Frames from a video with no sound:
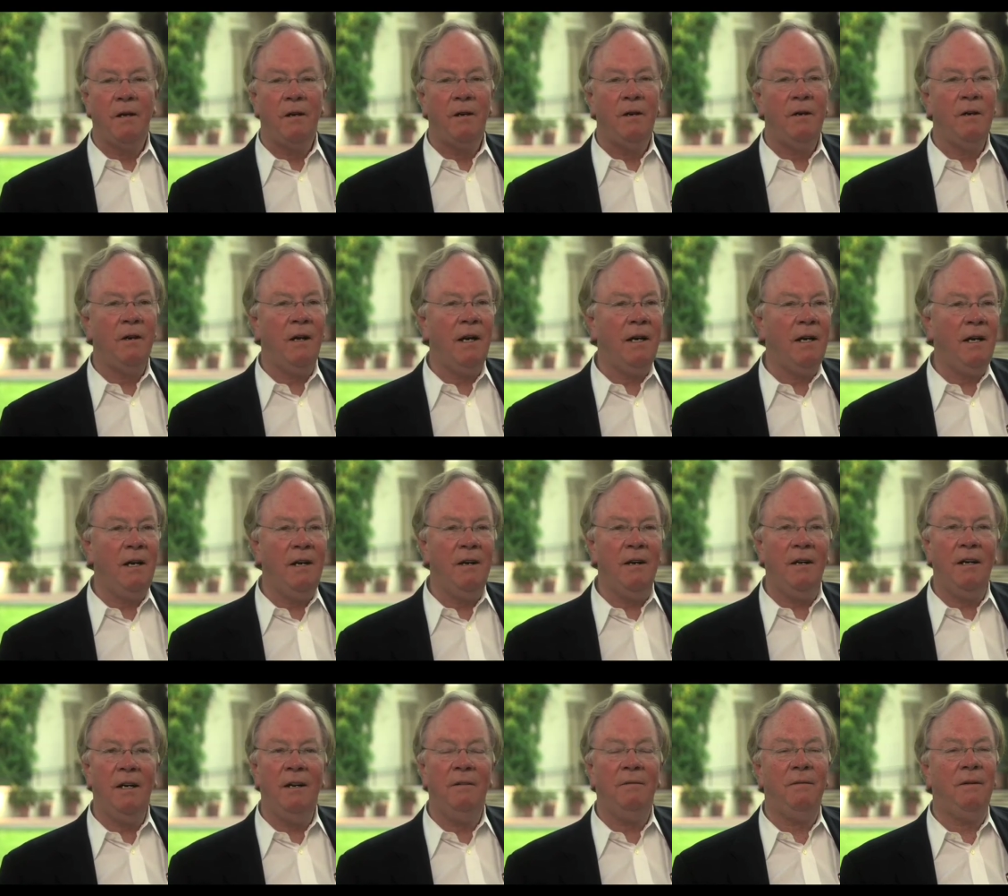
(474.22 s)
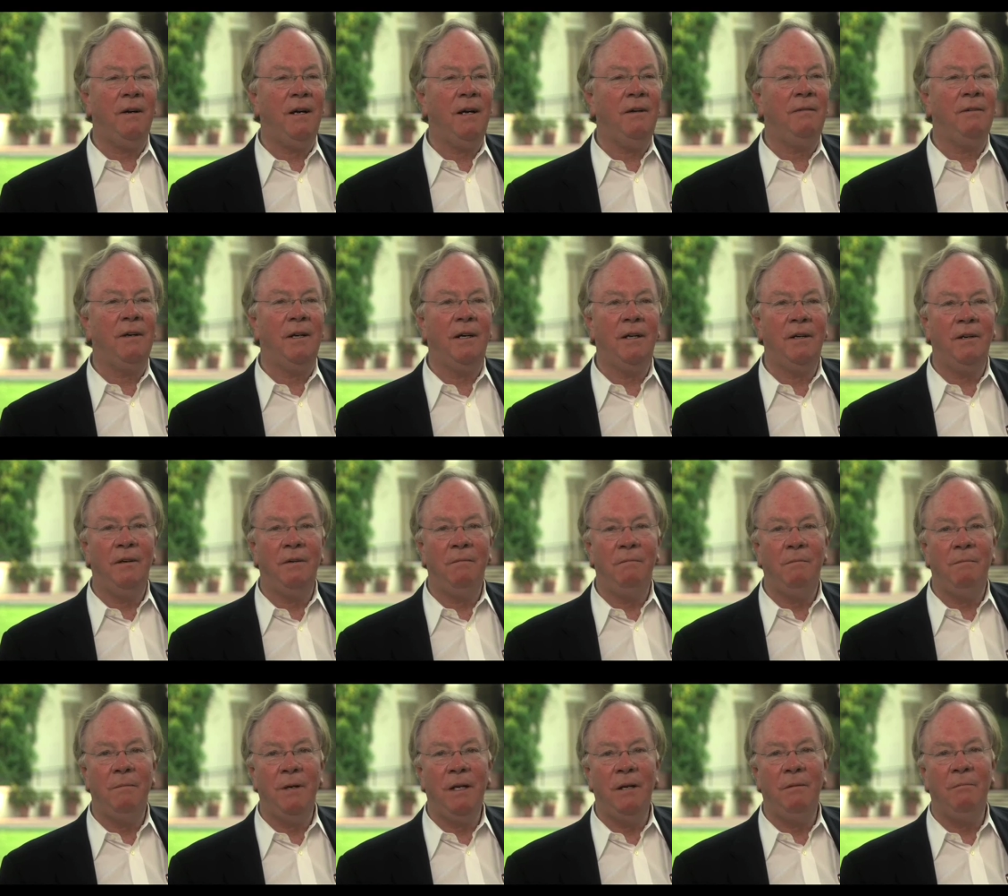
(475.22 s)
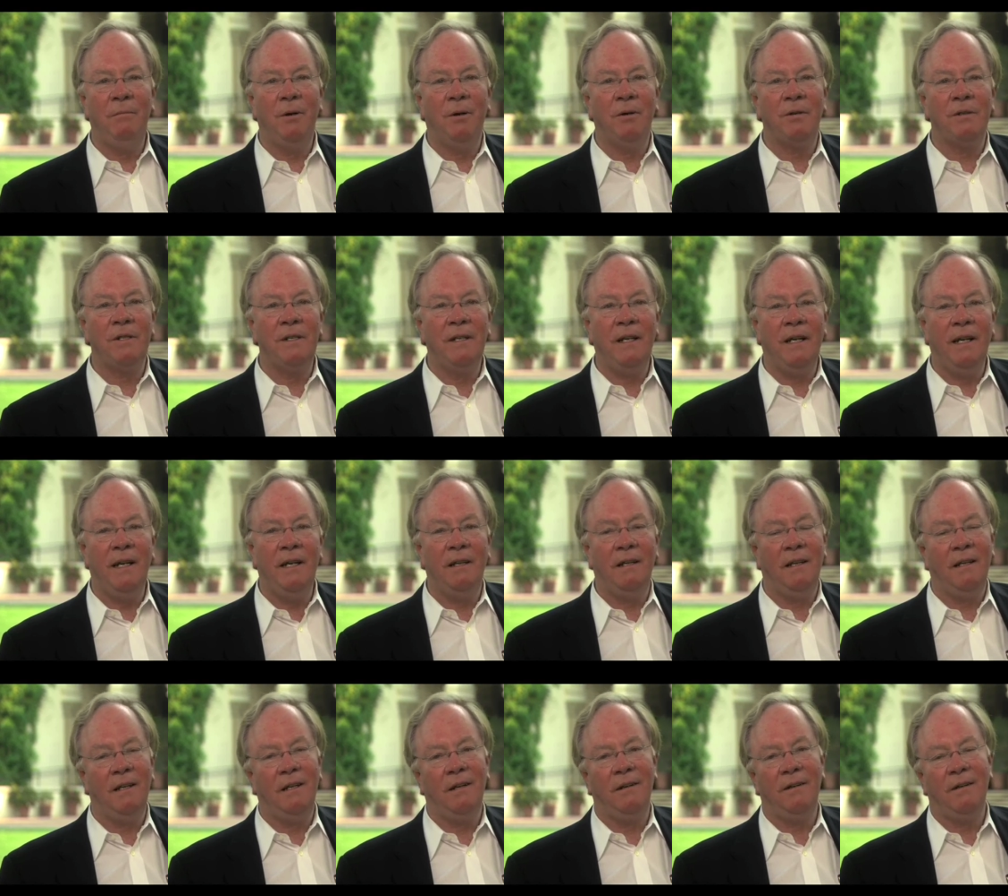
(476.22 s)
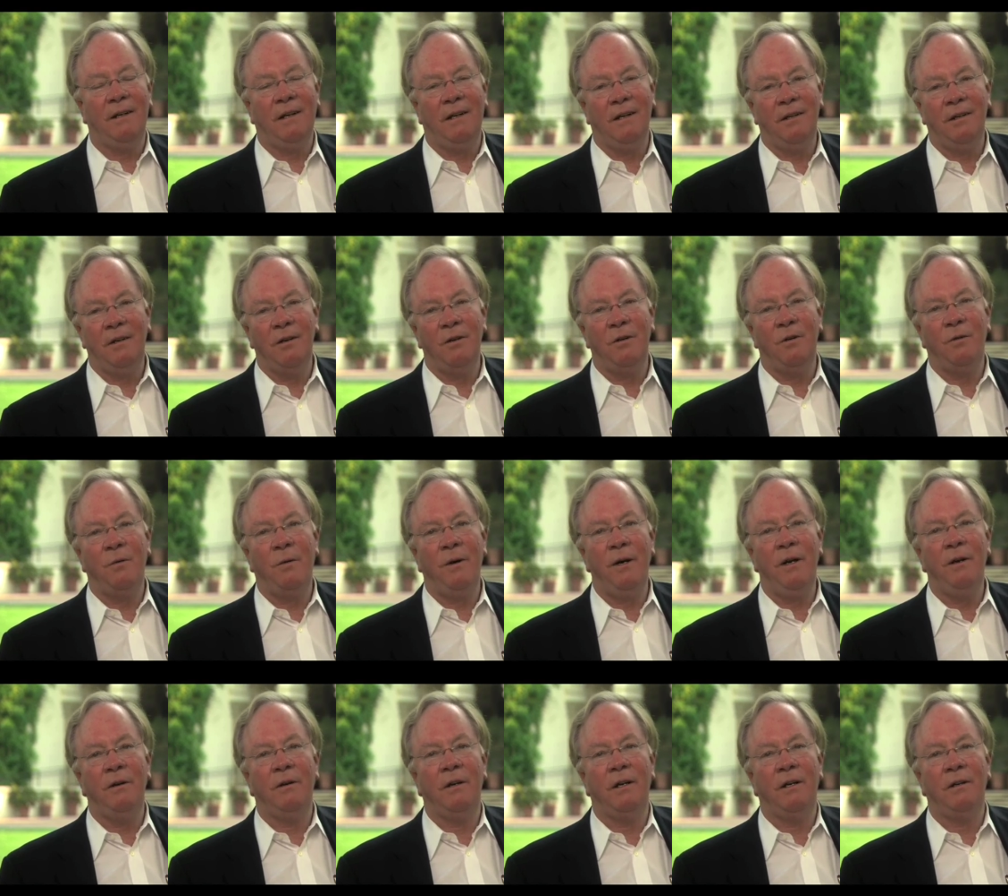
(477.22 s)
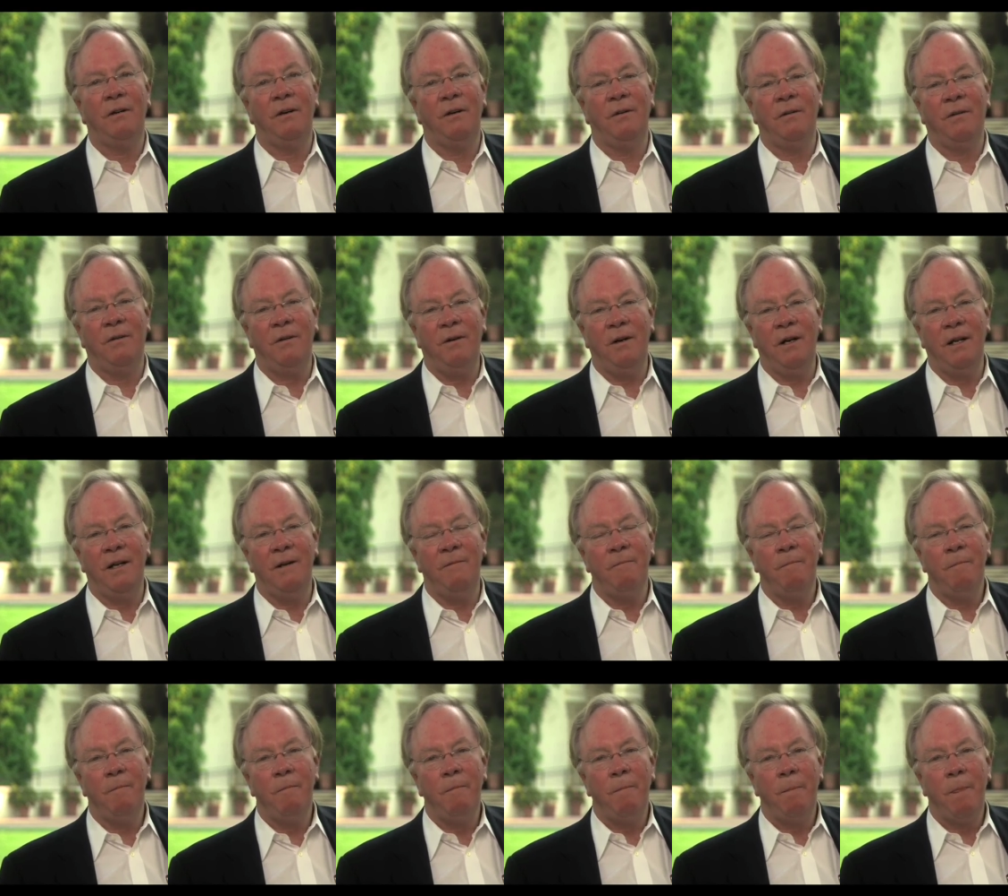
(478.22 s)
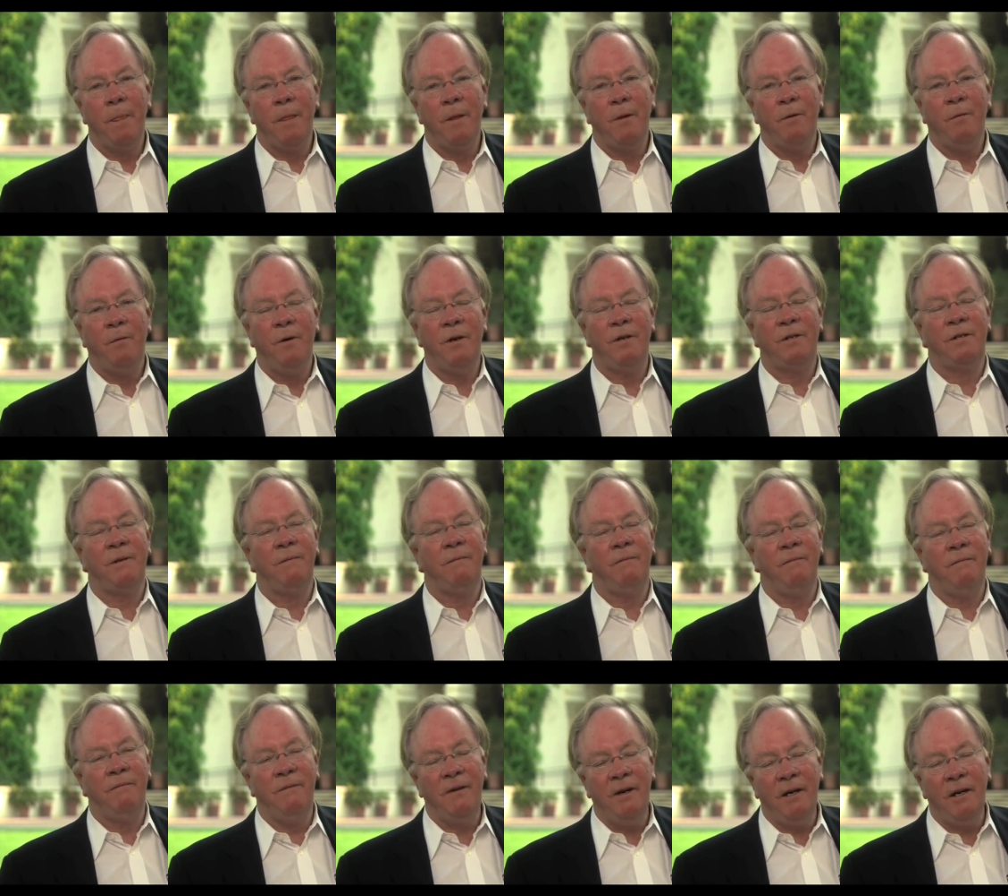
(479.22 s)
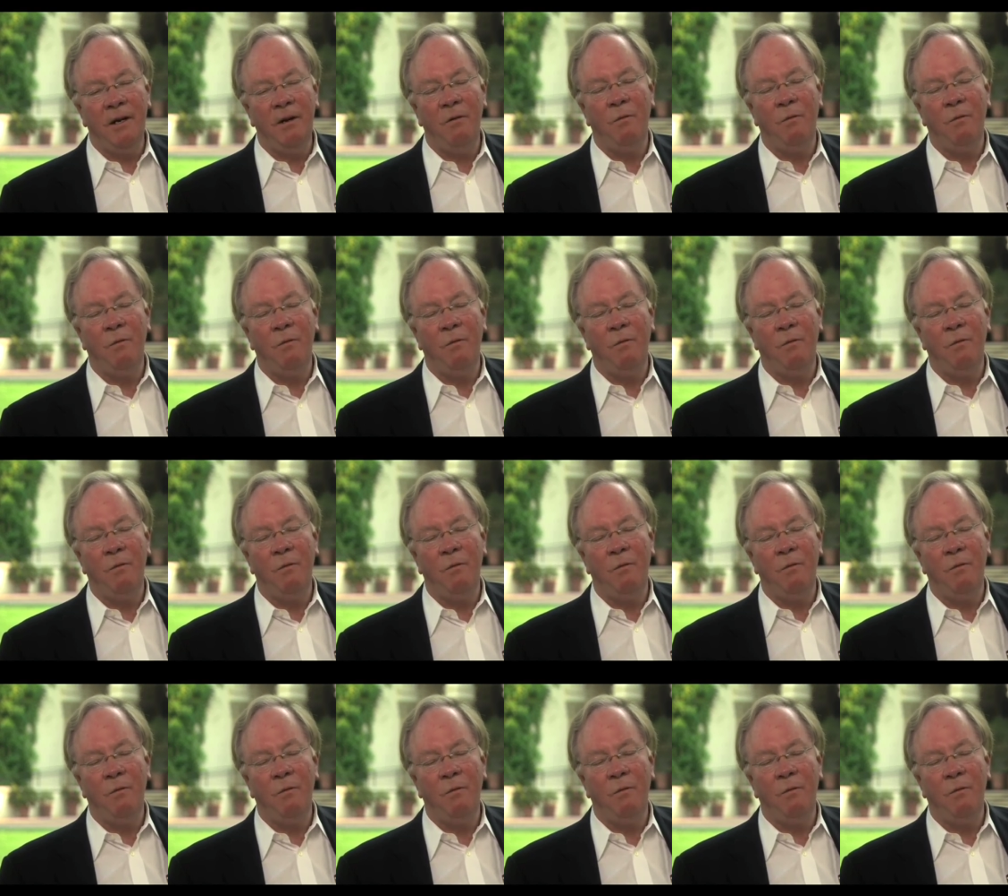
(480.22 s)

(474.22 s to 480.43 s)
90, 95, 100 million barrels a day, let alone 120 or 130, which some very